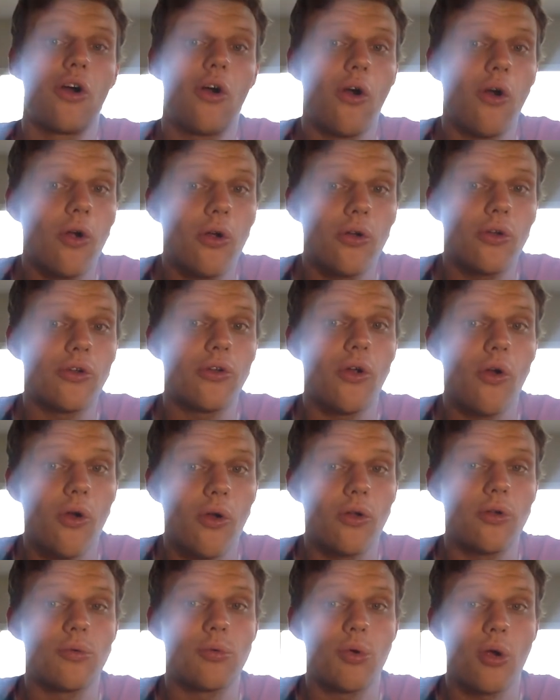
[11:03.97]
hard
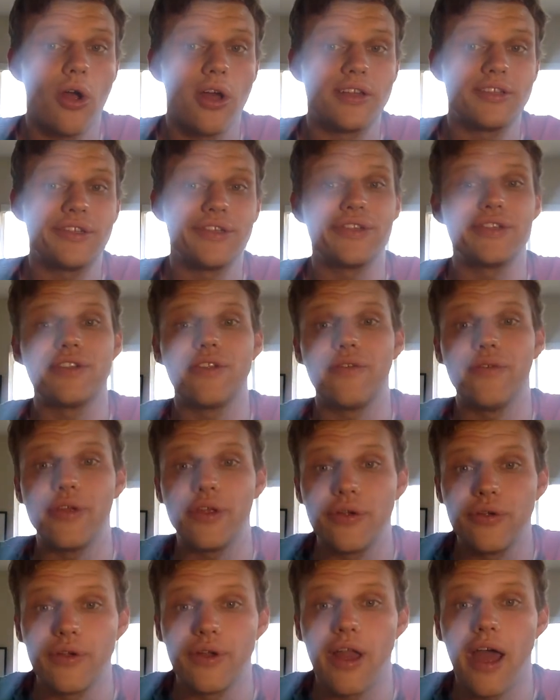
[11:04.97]
process to
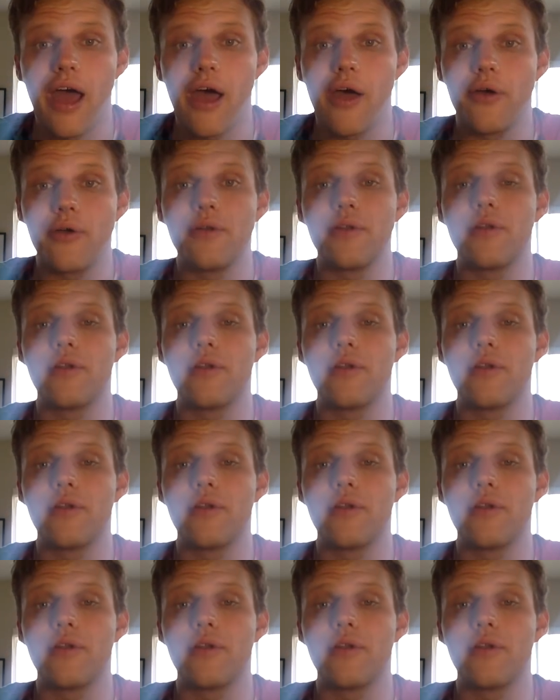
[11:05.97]
figure it out.